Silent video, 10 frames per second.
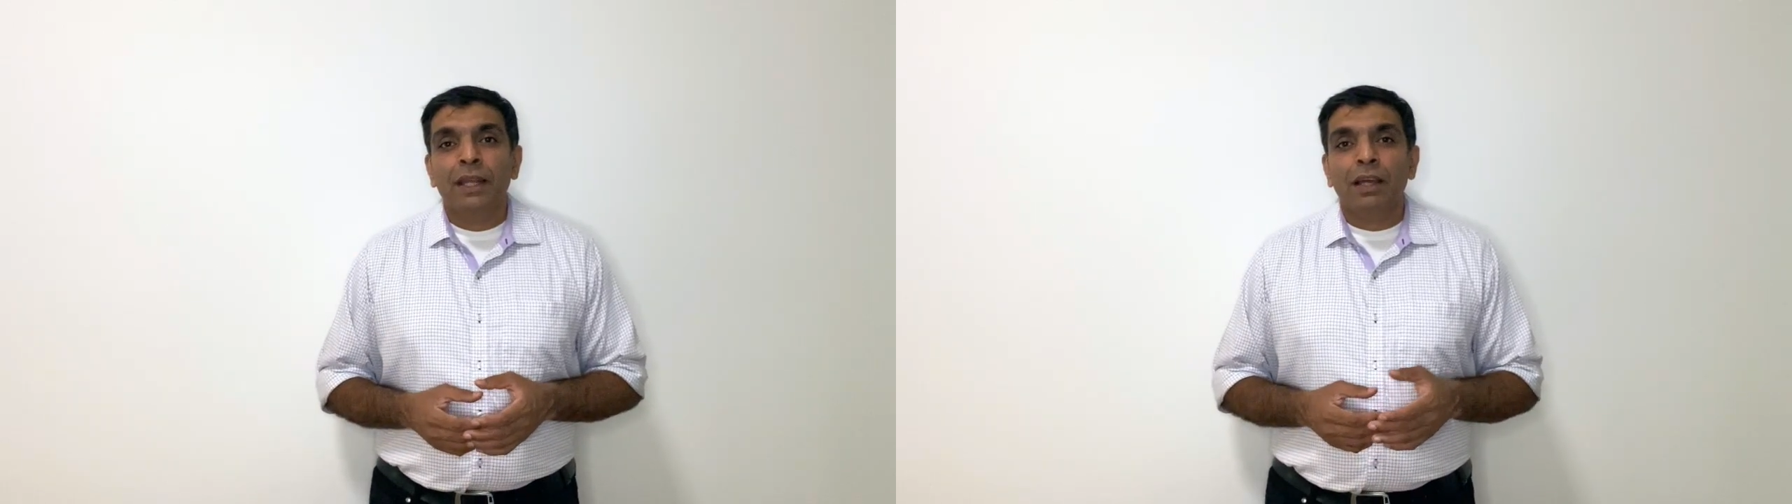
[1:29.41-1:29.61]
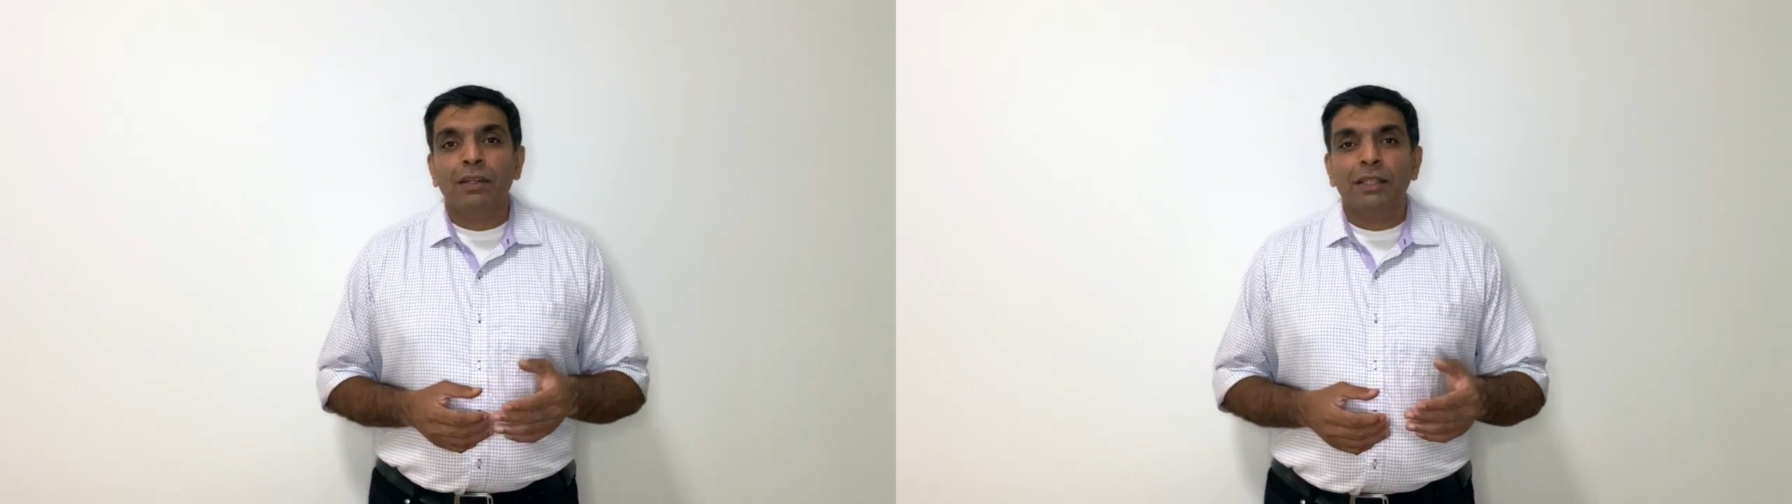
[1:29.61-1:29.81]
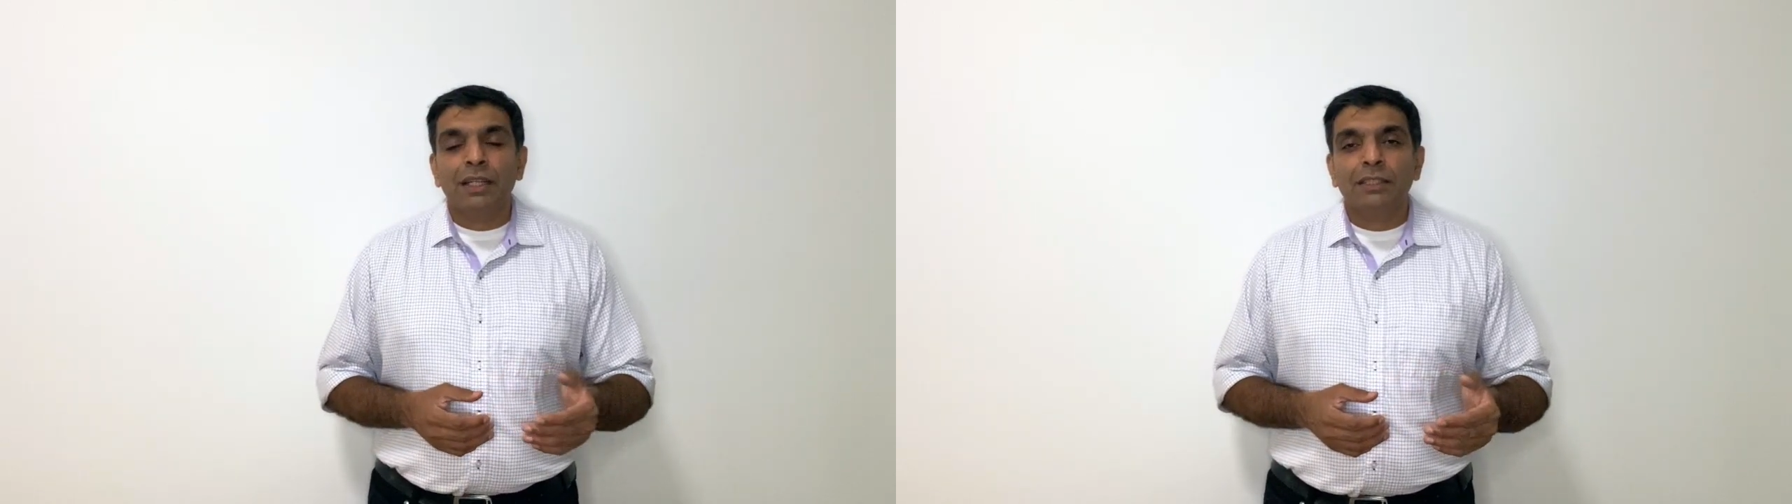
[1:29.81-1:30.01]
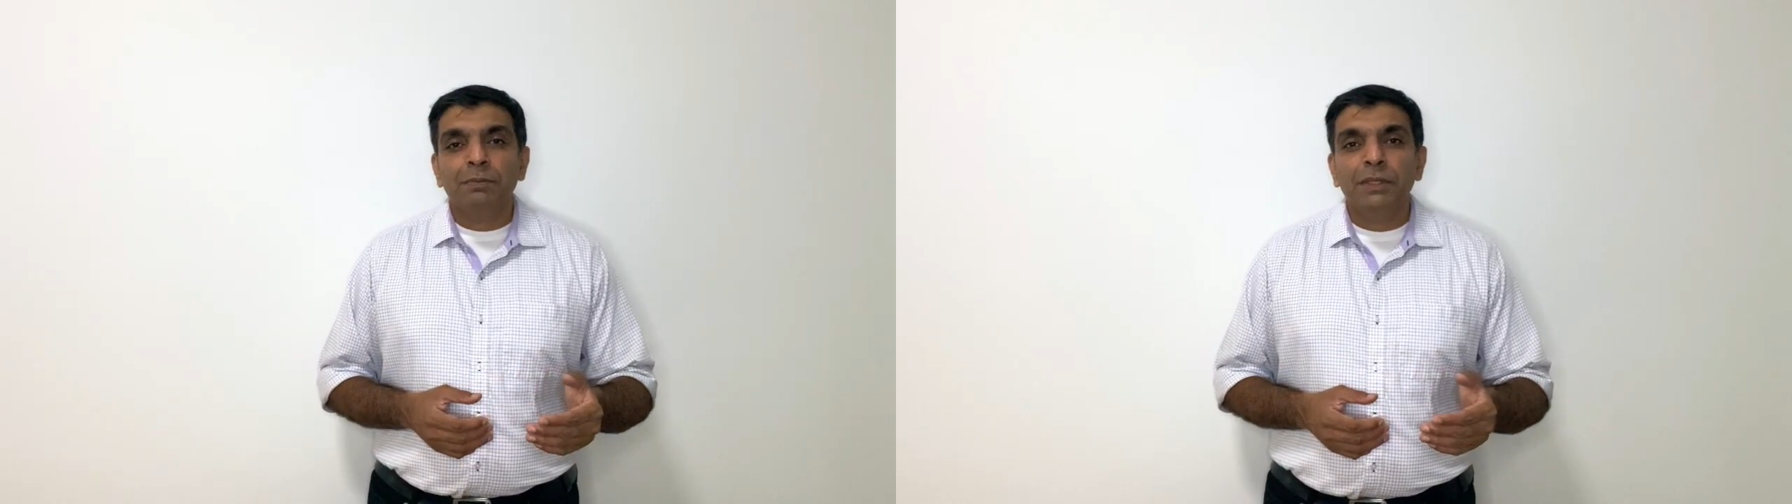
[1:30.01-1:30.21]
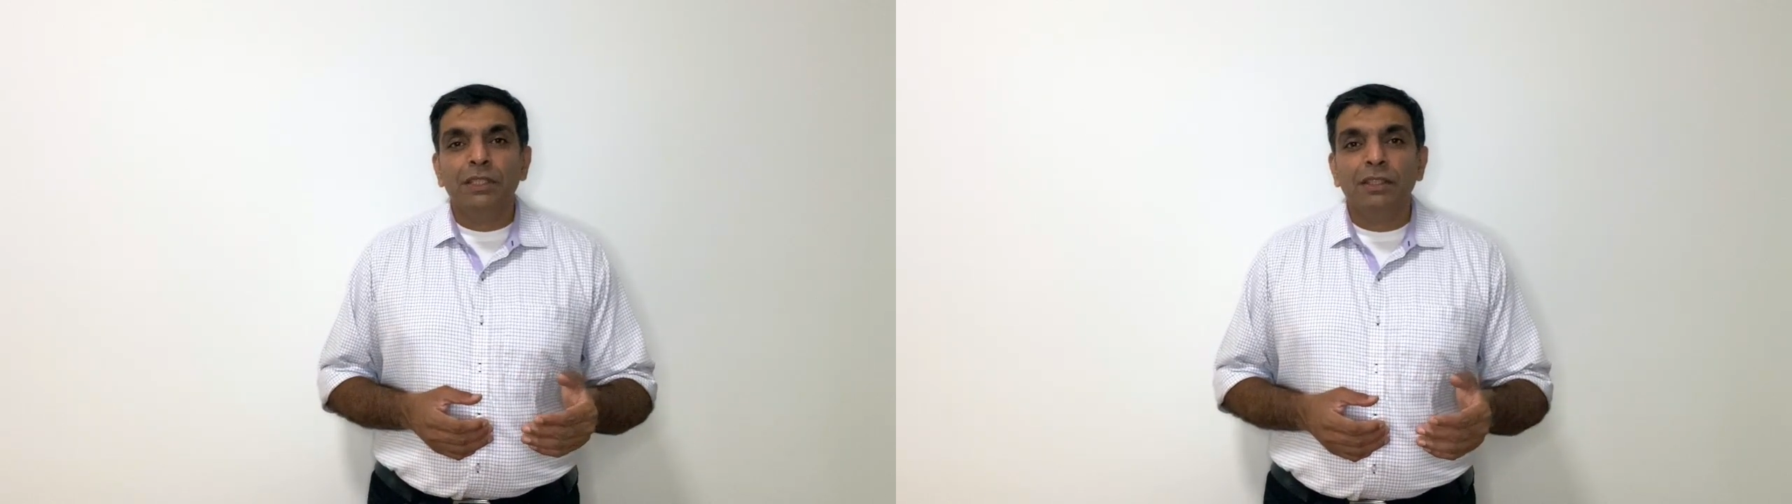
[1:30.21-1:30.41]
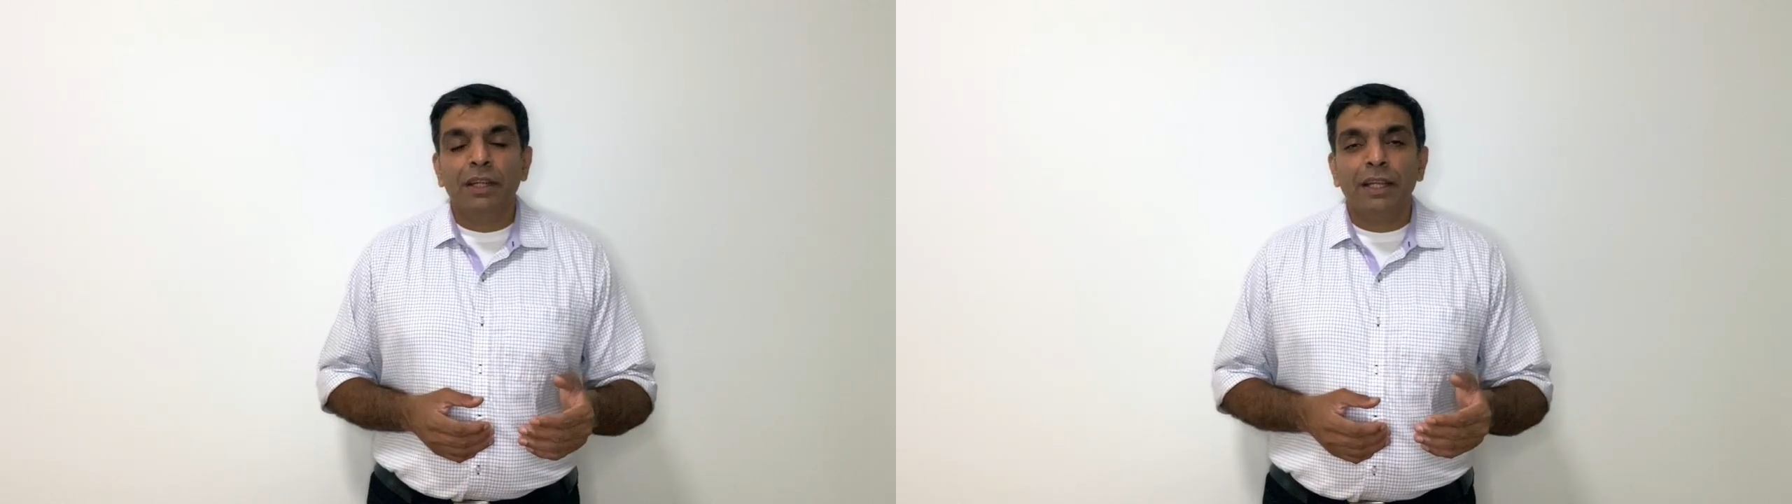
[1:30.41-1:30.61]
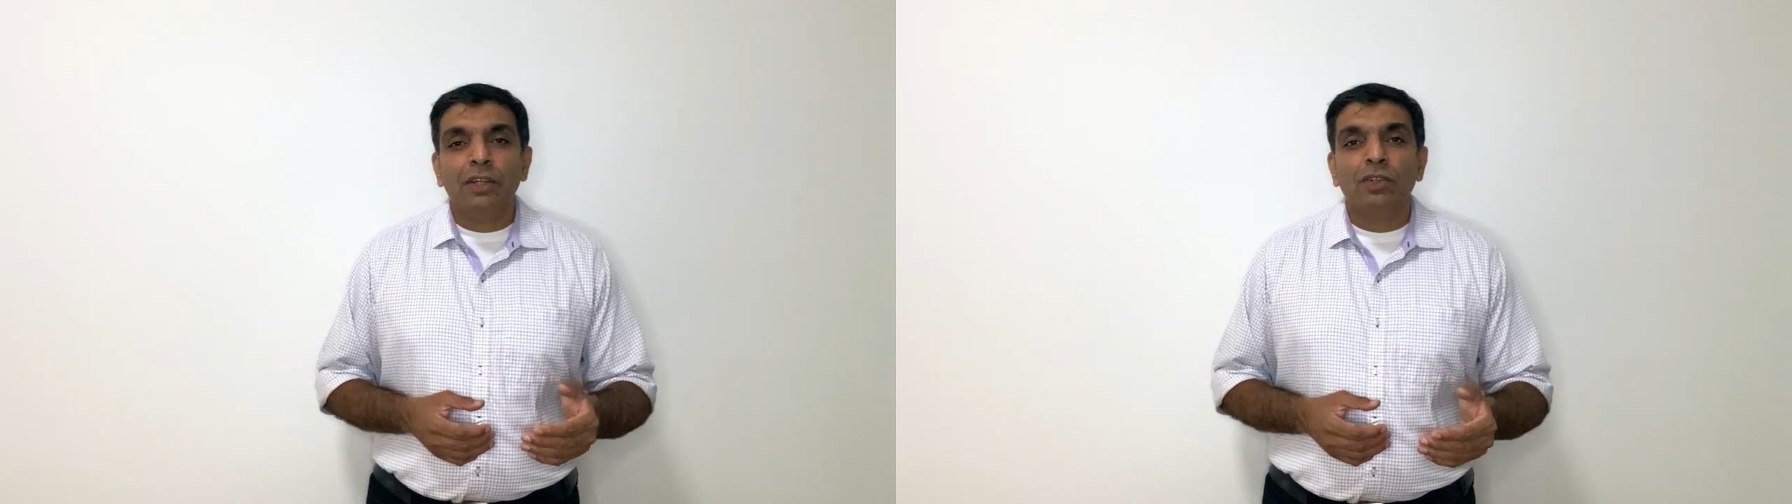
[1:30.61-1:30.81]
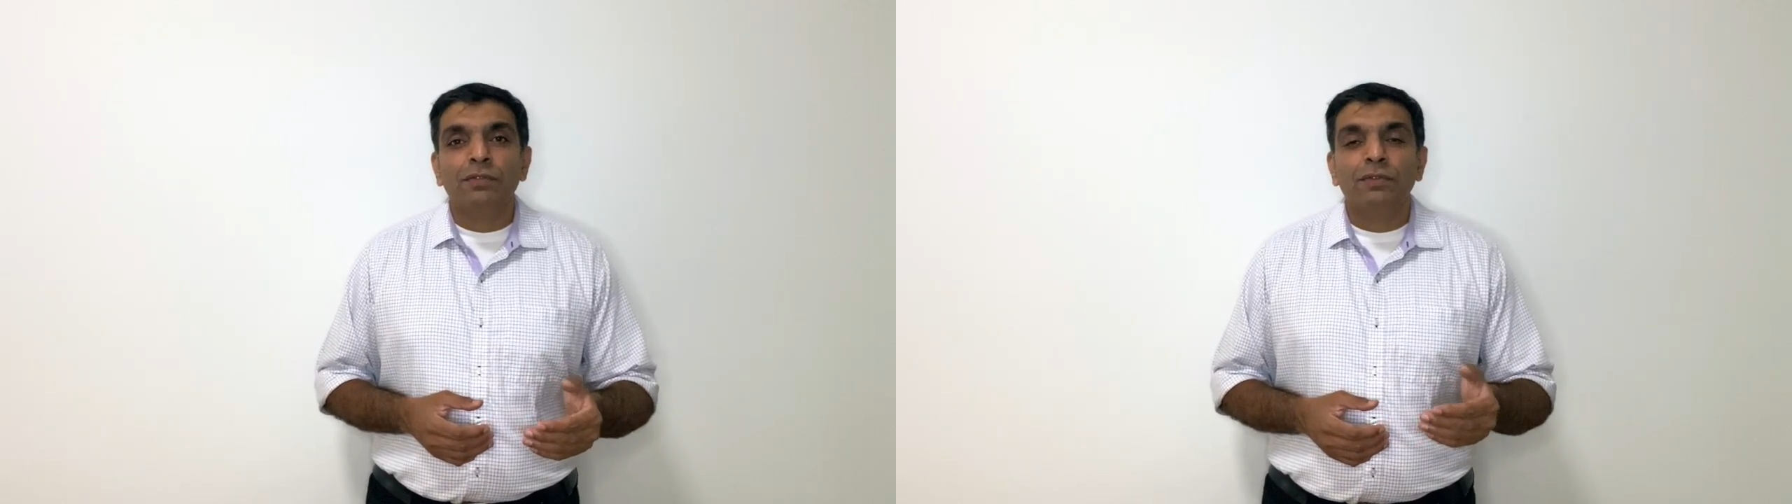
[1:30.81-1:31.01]
Now, a transmission
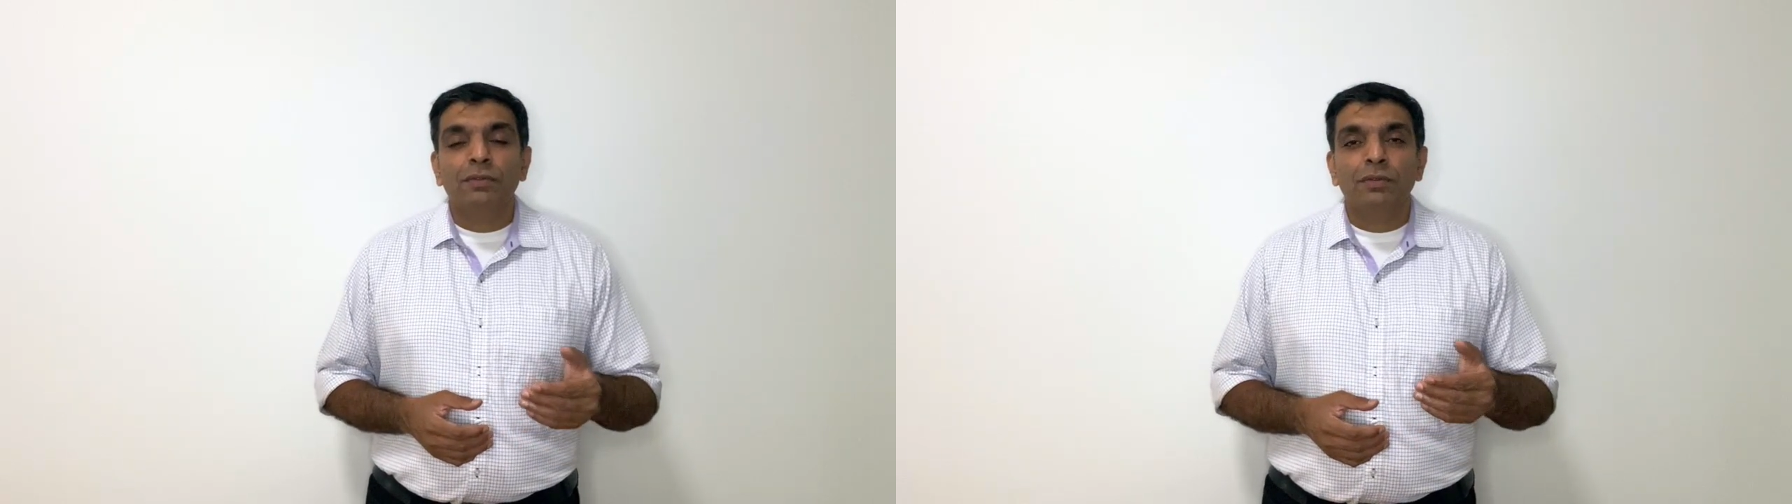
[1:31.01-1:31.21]
rate of